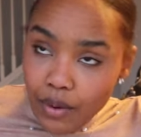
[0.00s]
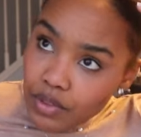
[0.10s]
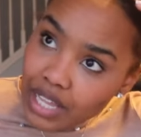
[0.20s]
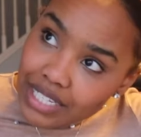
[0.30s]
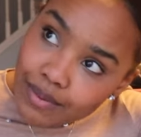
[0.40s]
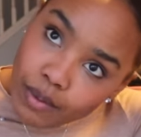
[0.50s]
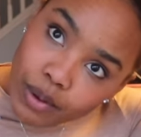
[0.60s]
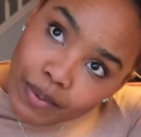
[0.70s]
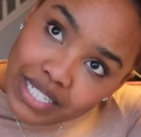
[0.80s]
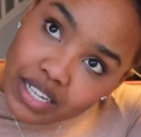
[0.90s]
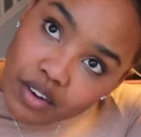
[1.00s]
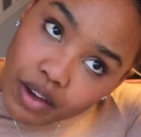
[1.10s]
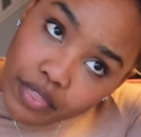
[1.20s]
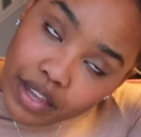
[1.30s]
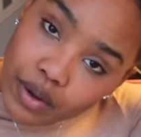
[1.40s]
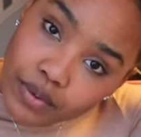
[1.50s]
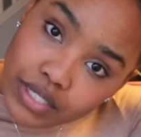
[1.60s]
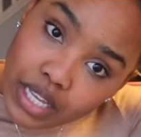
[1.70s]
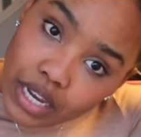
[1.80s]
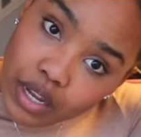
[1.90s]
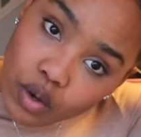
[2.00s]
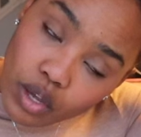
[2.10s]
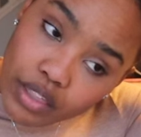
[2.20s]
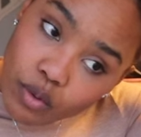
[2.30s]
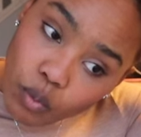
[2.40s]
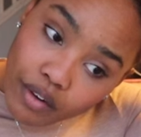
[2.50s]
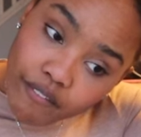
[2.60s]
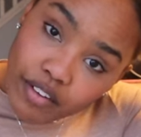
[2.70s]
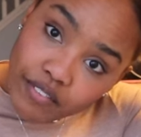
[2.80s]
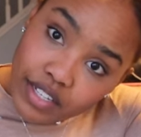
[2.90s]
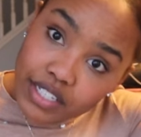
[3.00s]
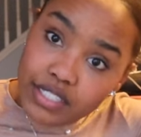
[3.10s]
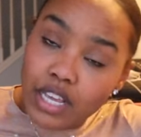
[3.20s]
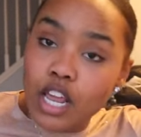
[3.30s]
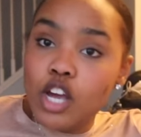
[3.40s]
Last time I weighed myself, I think I was like in the 150s.